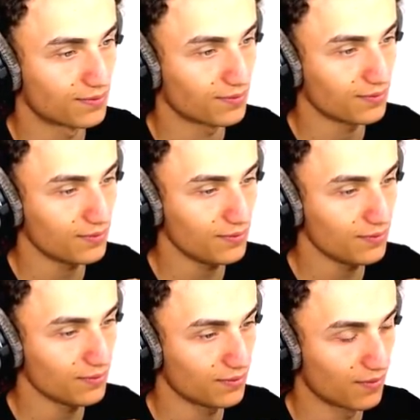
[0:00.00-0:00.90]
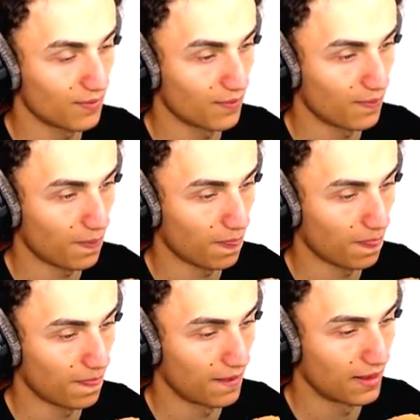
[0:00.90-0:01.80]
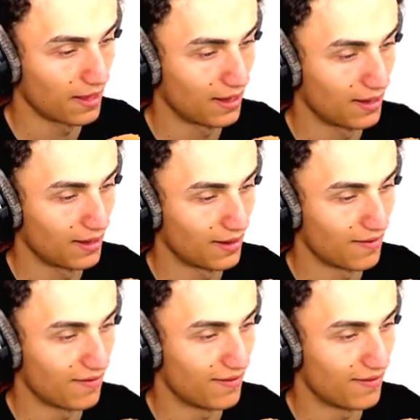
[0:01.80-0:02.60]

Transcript: up with me. This is not going to go great for